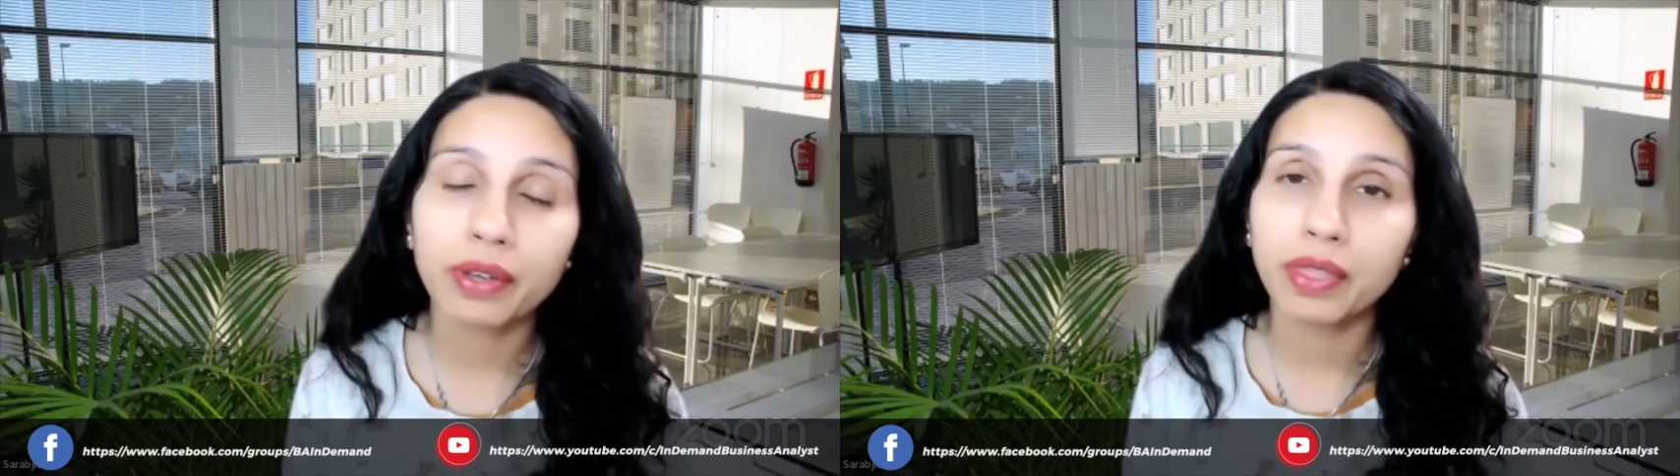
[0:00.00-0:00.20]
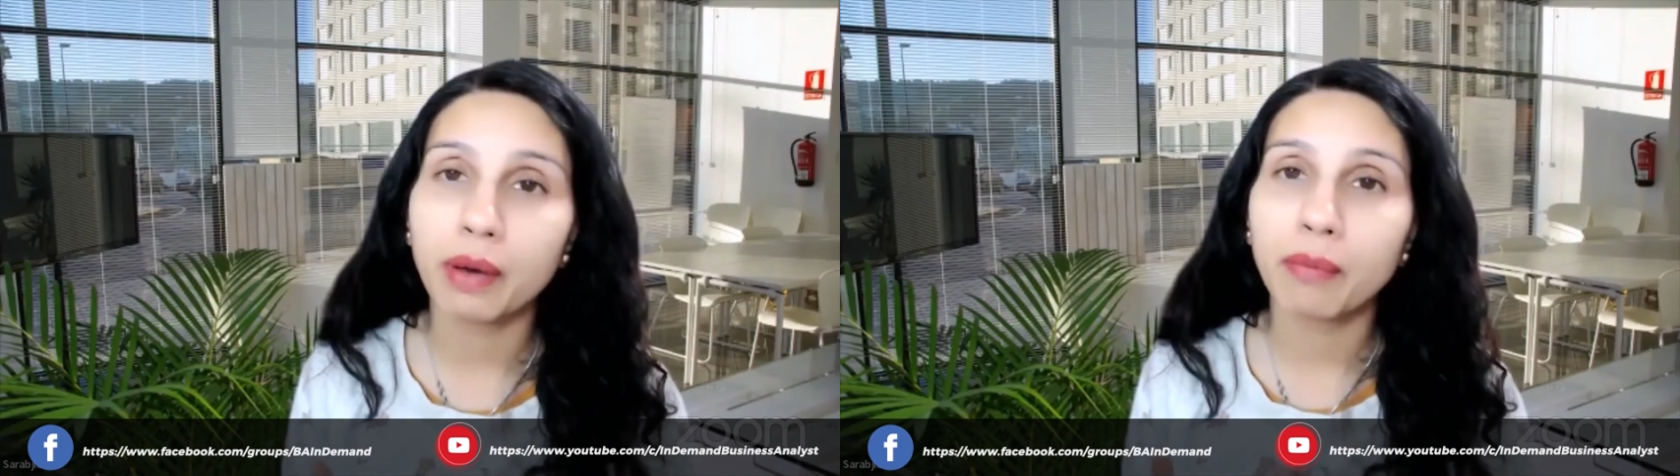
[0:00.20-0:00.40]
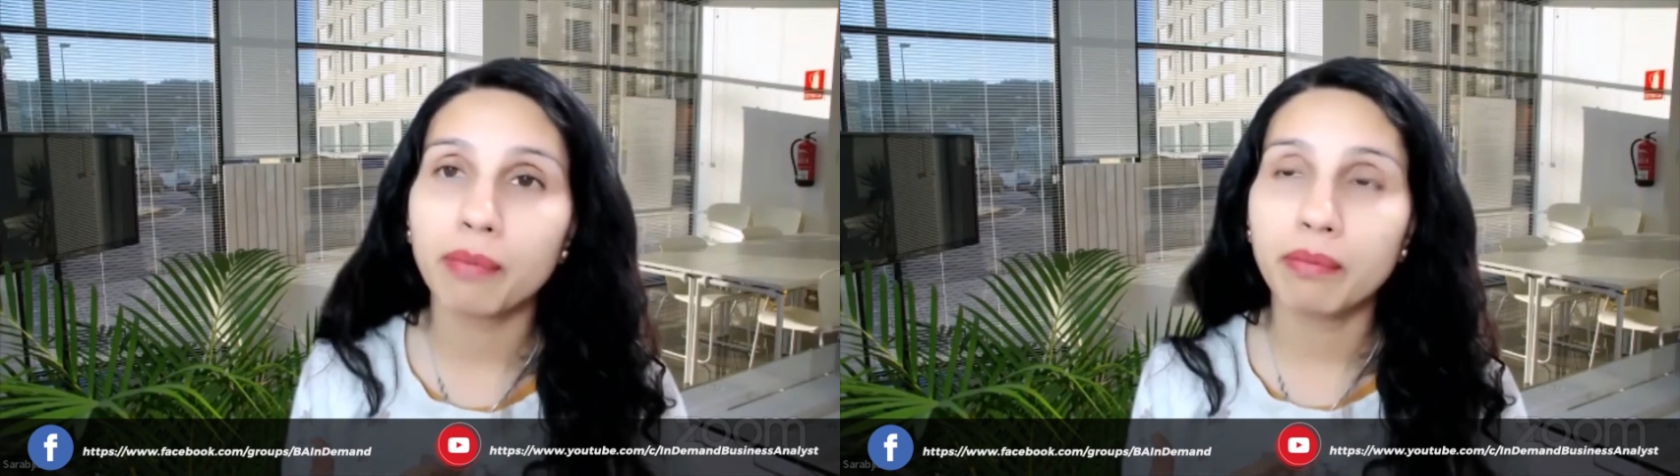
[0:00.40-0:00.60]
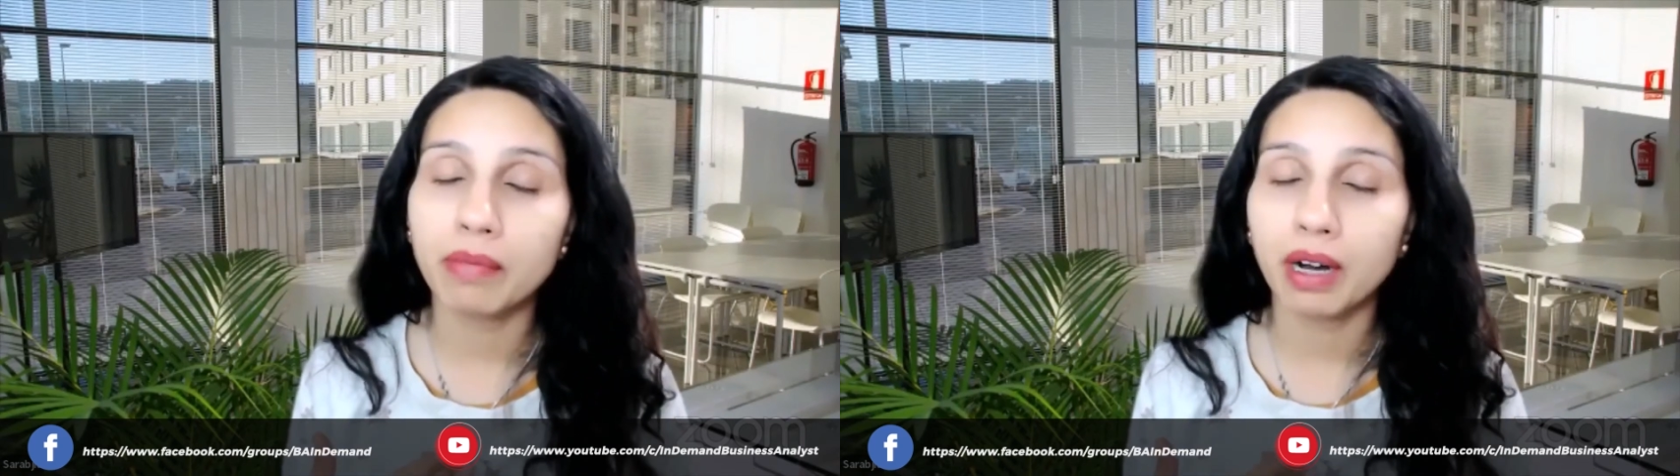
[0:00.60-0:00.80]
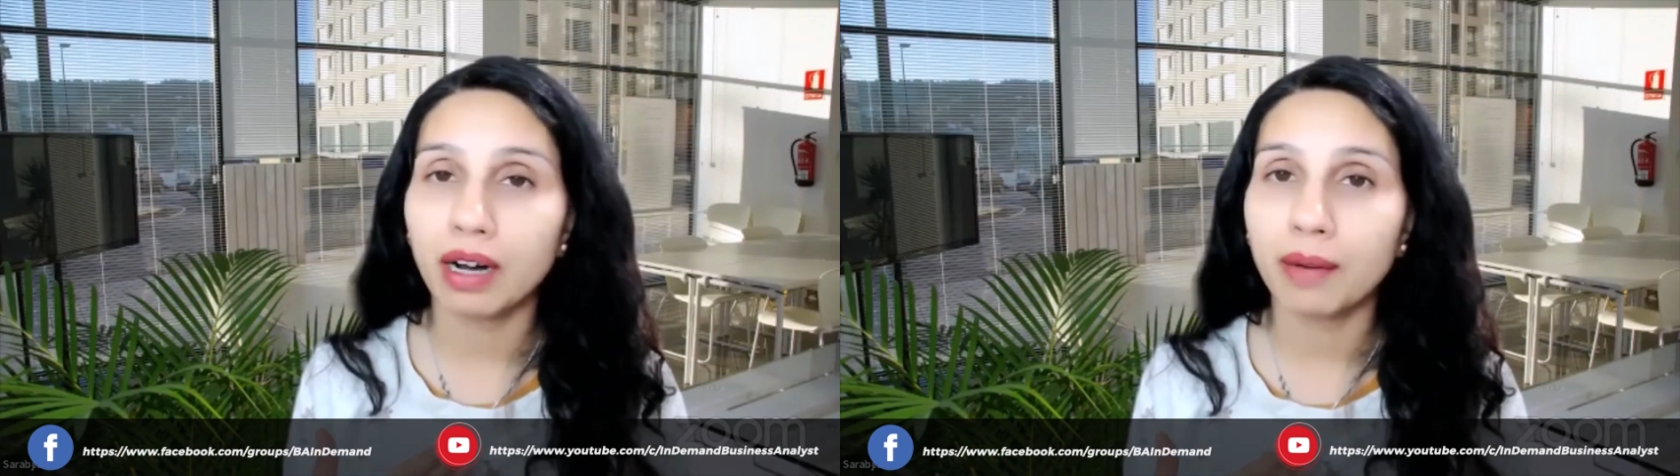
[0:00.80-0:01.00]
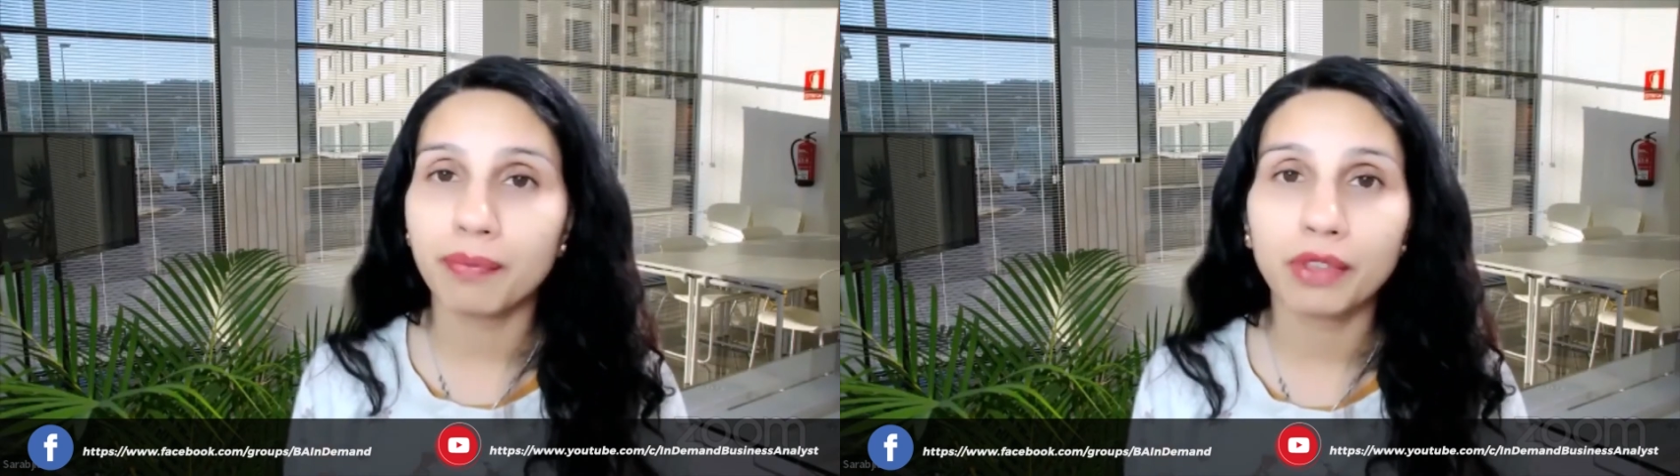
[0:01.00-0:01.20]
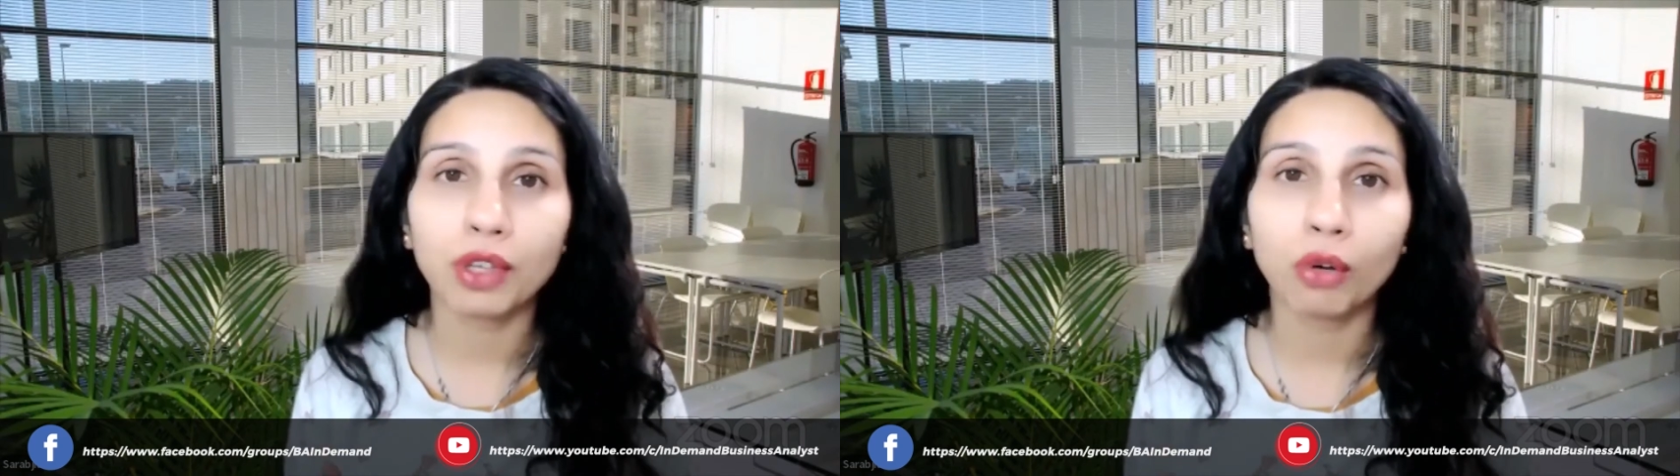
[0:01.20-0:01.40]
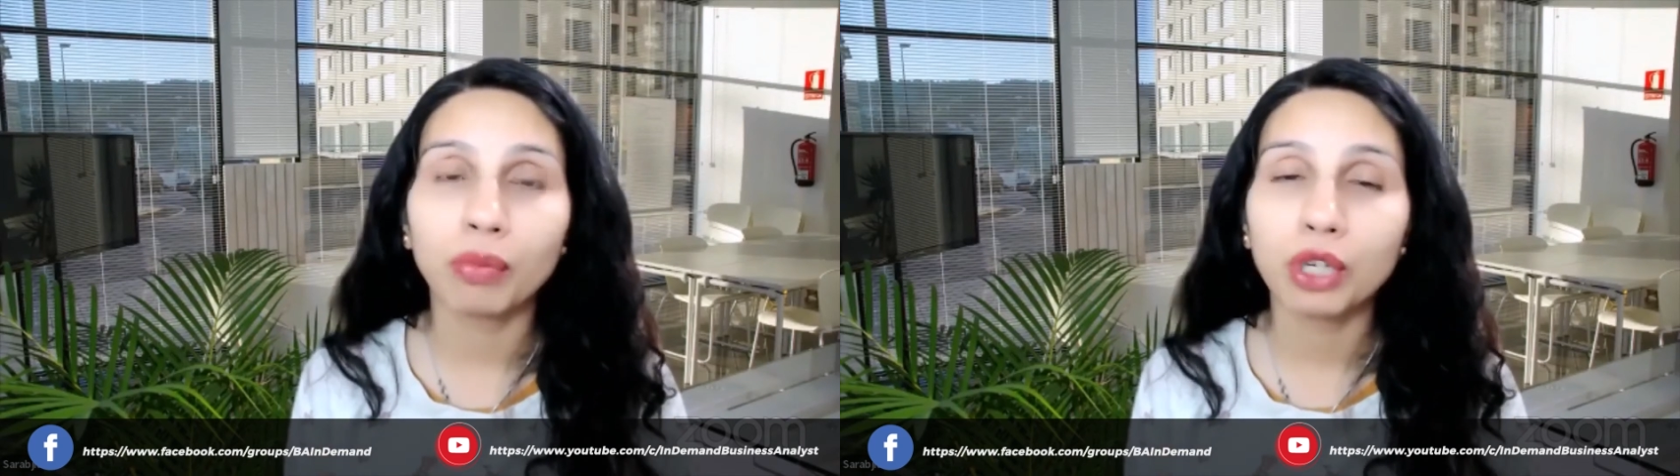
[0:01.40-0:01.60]

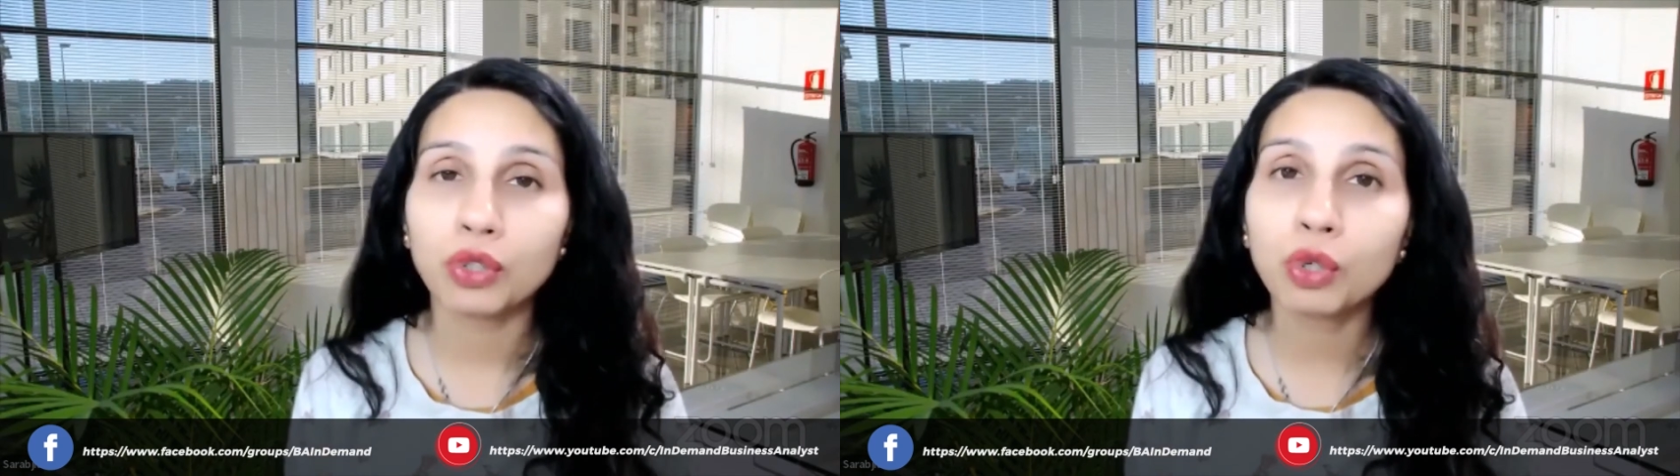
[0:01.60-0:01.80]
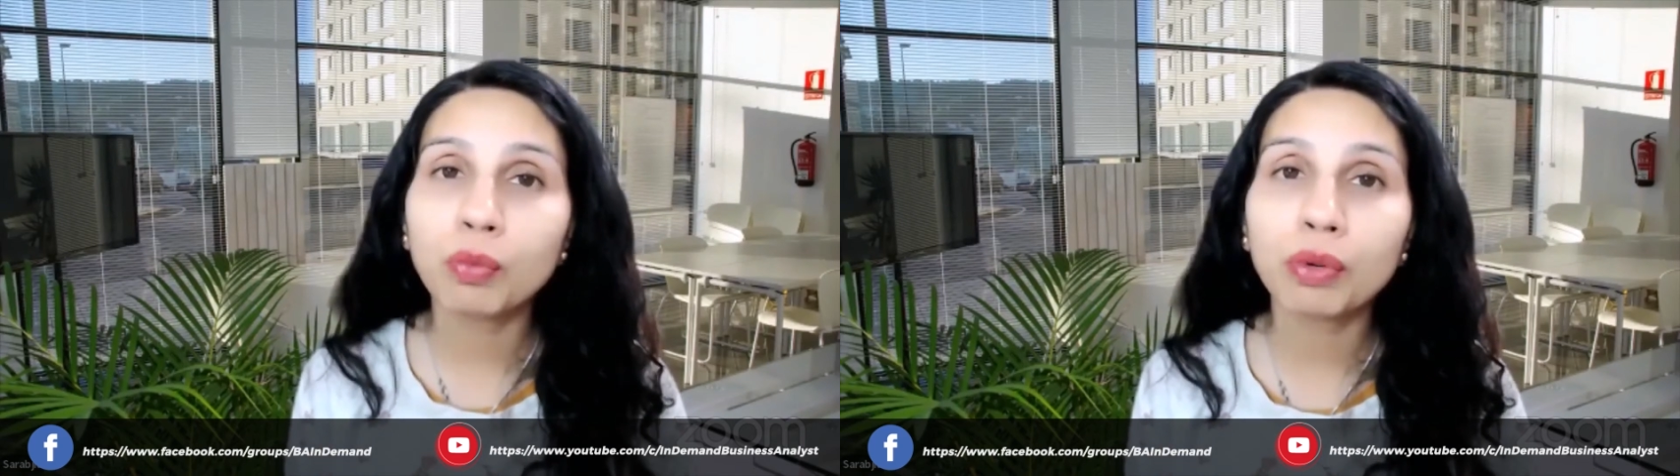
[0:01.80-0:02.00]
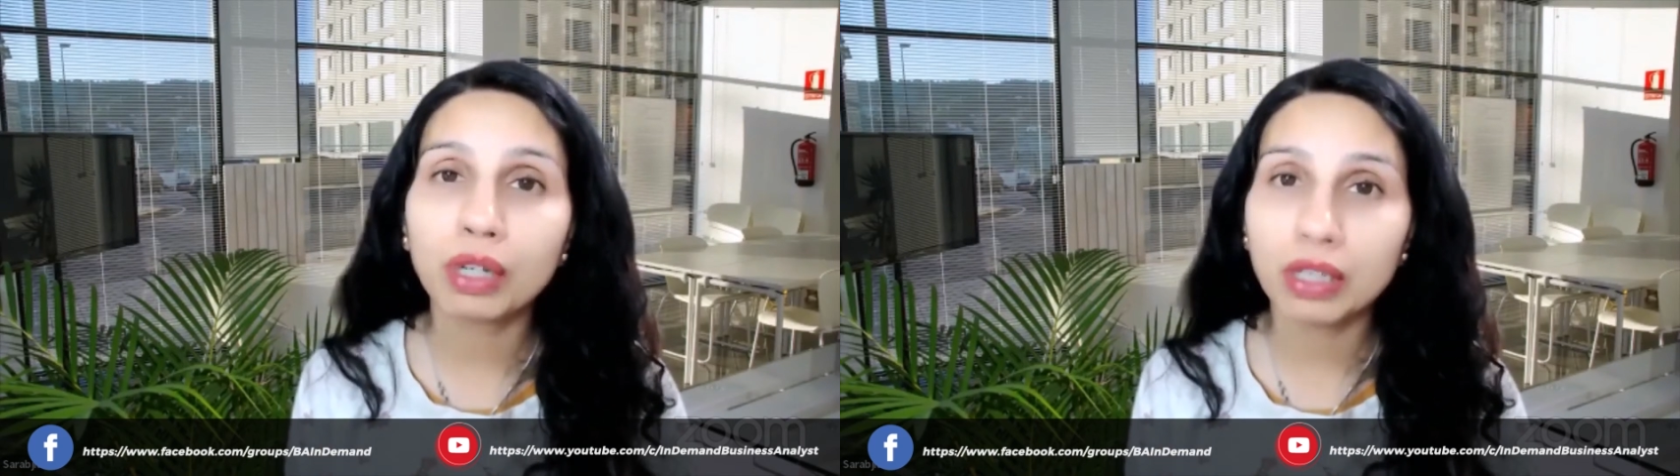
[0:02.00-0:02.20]
You'll be super